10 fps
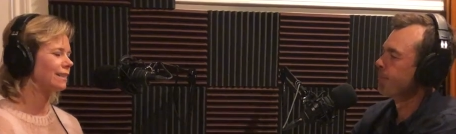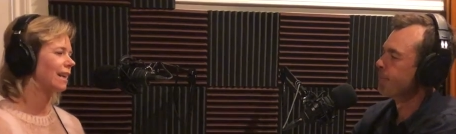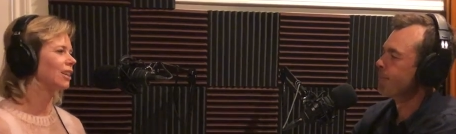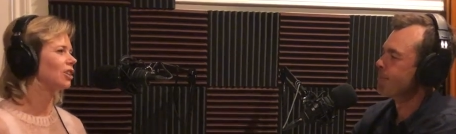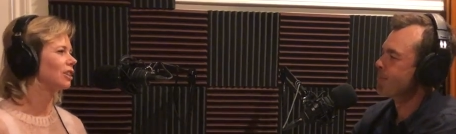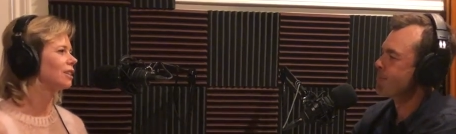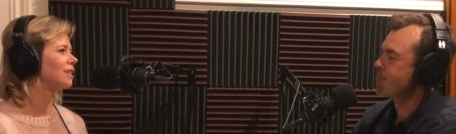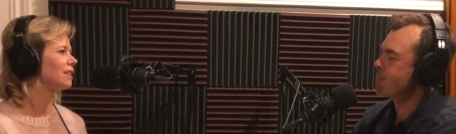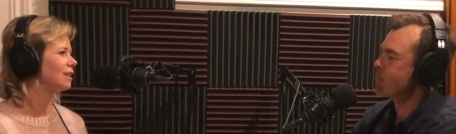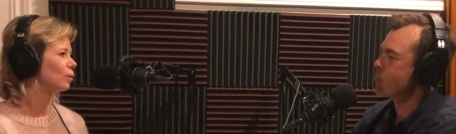
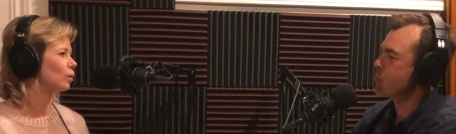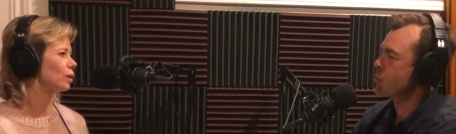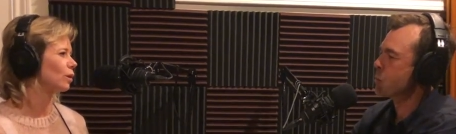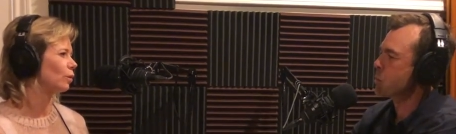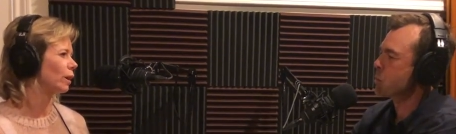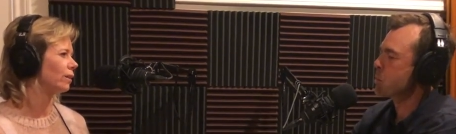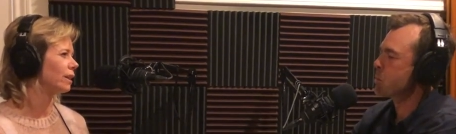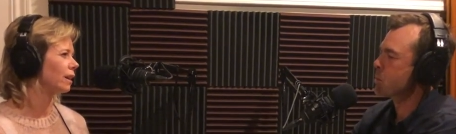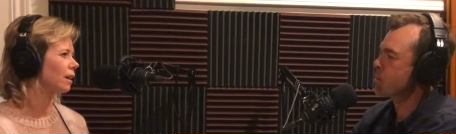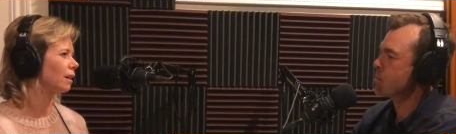Speaker 1: sanctioned, is also the
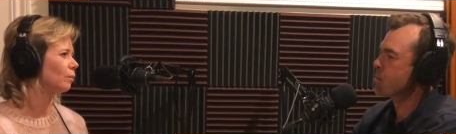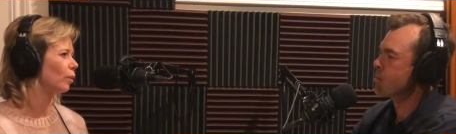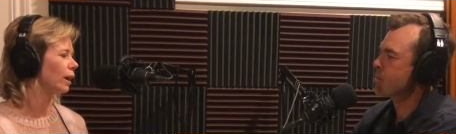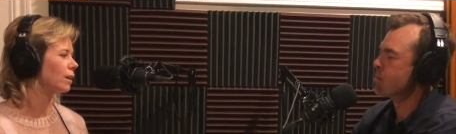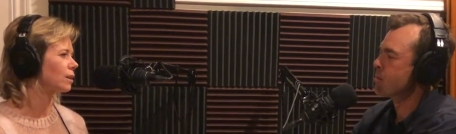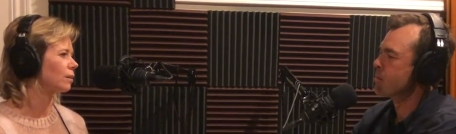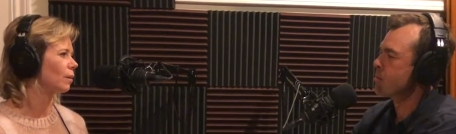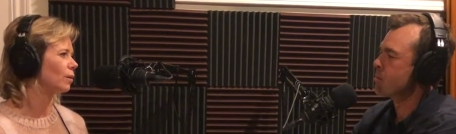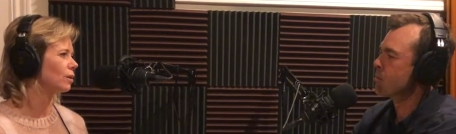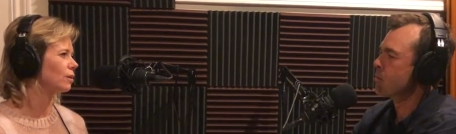one that can bring us
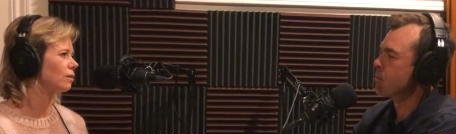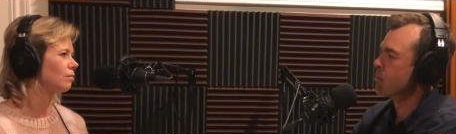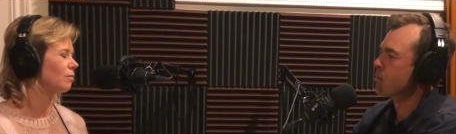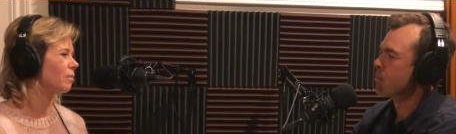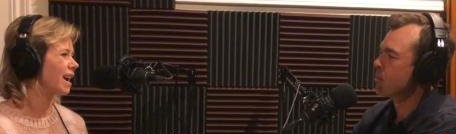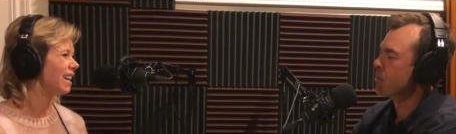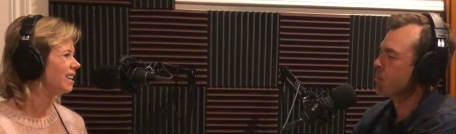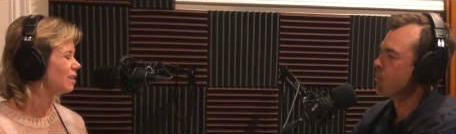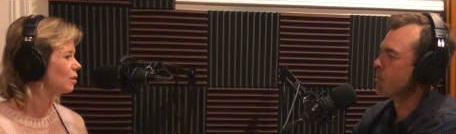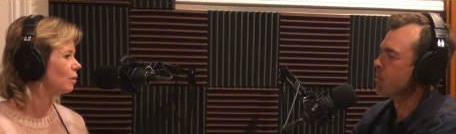the most
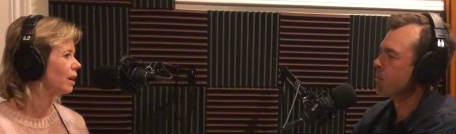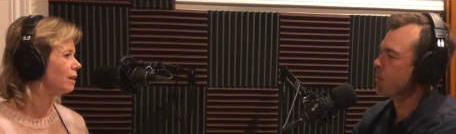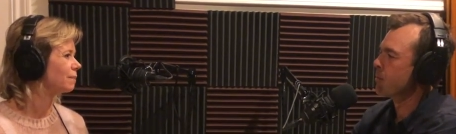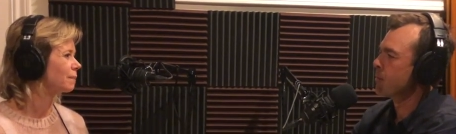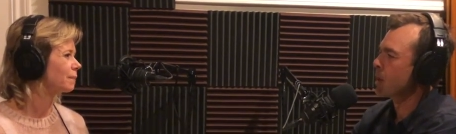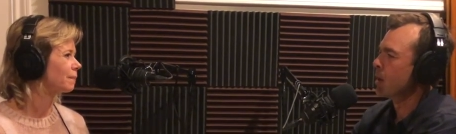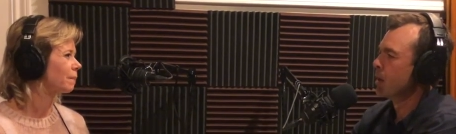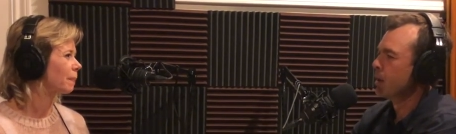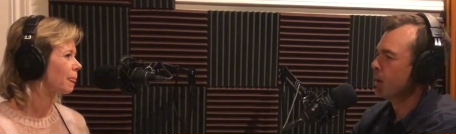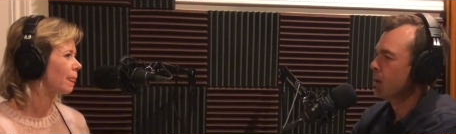pain in a way.
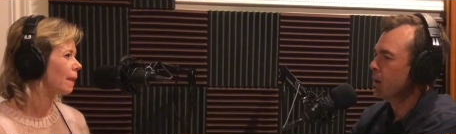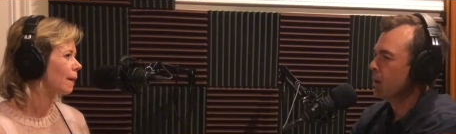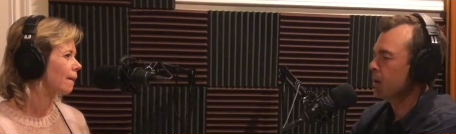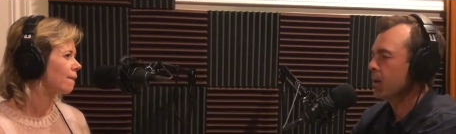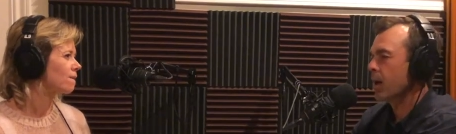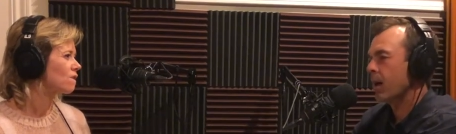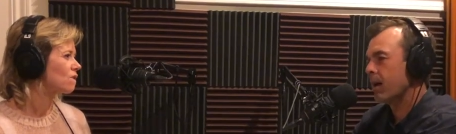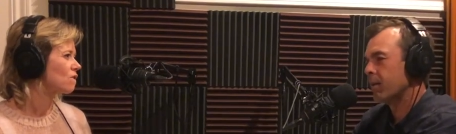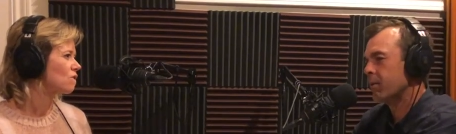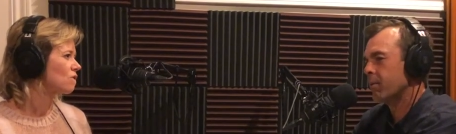
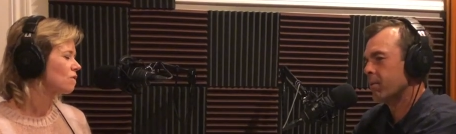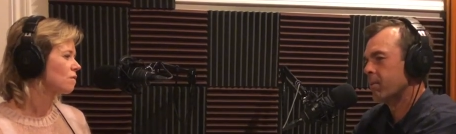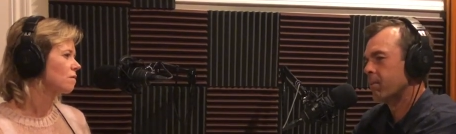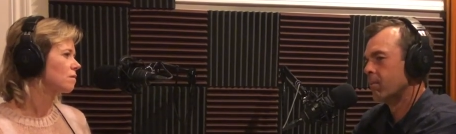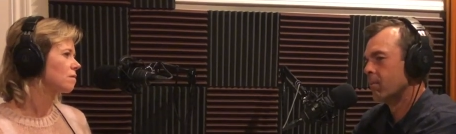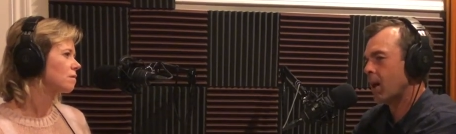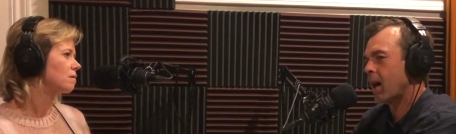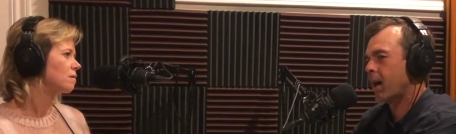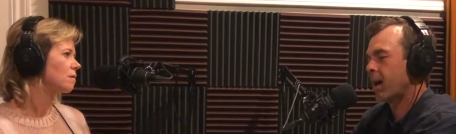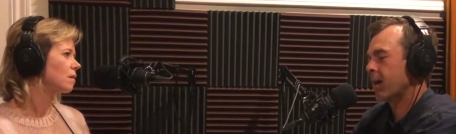
Speaker 2: Yeah, and
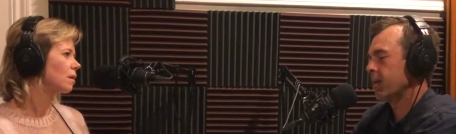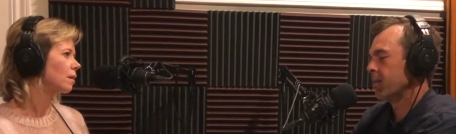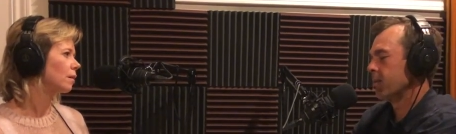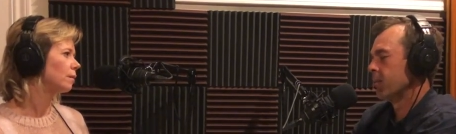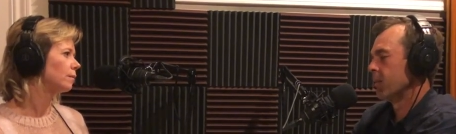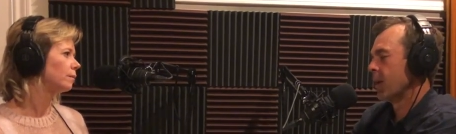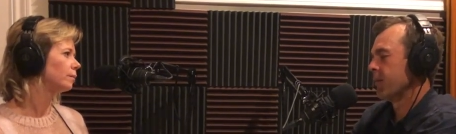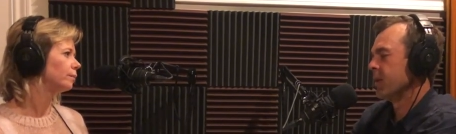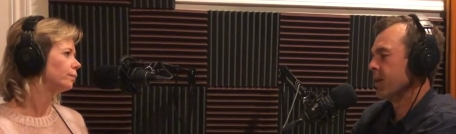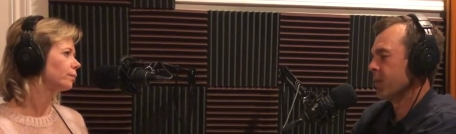I, I
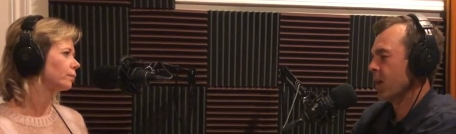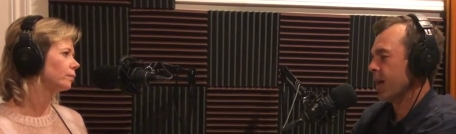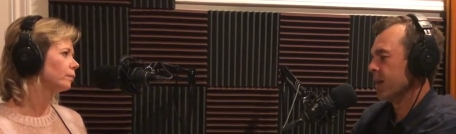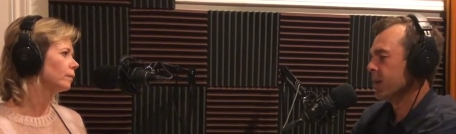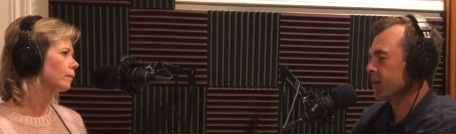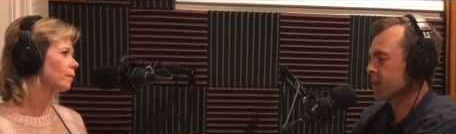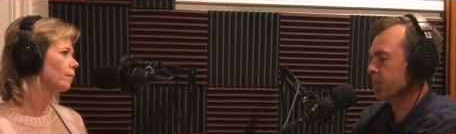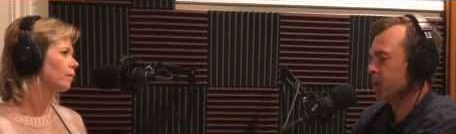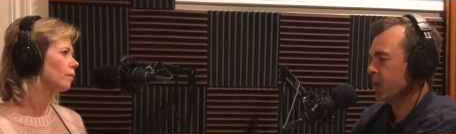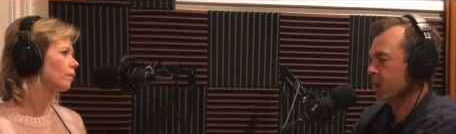have never had an
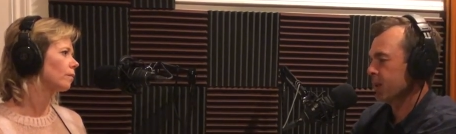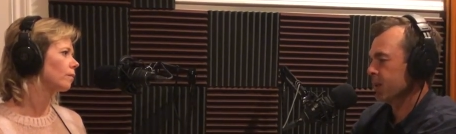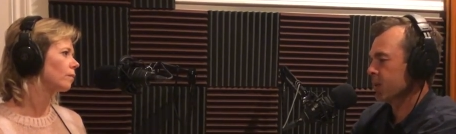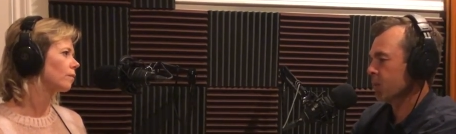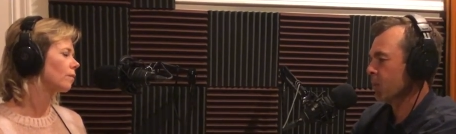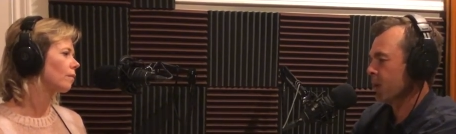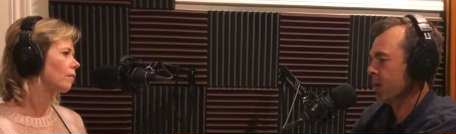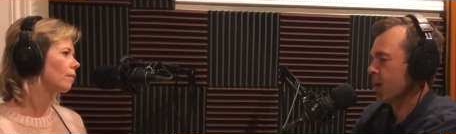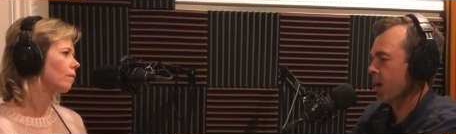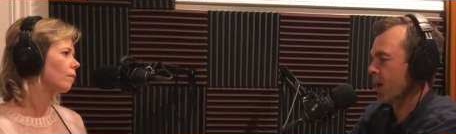experience
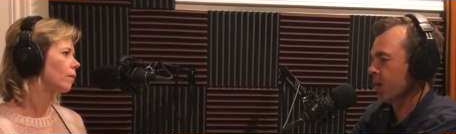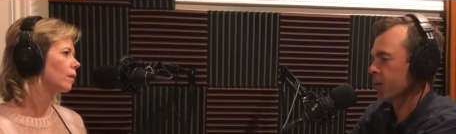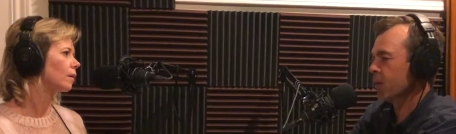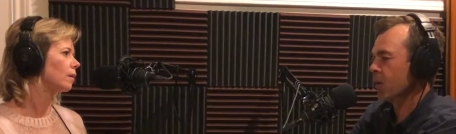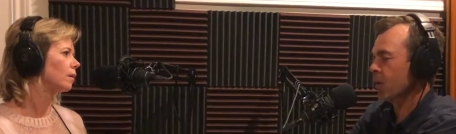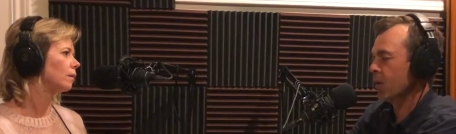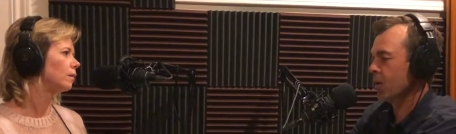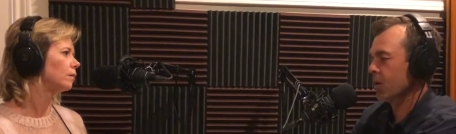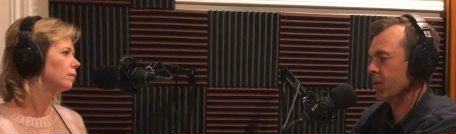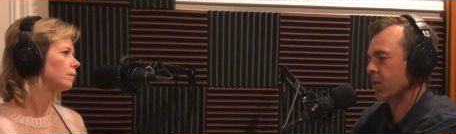with
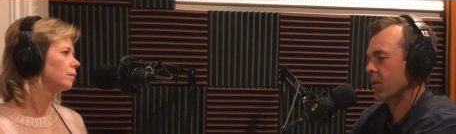alcohol